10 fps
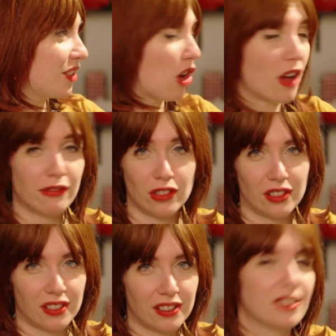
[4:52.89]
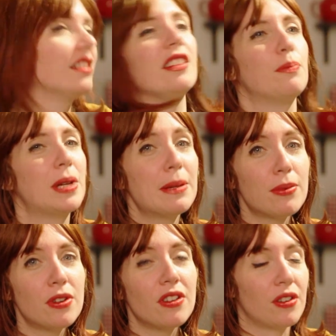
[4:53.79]
awful.
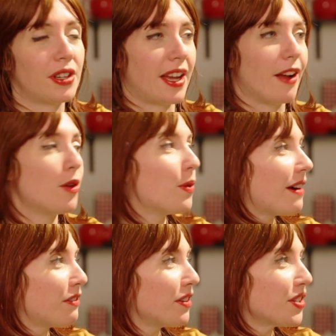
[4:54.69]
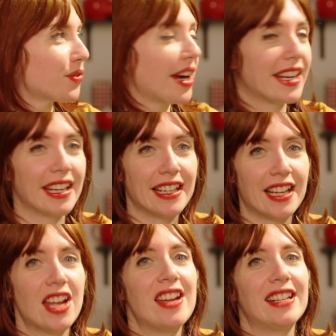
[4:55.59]
Whoever is writing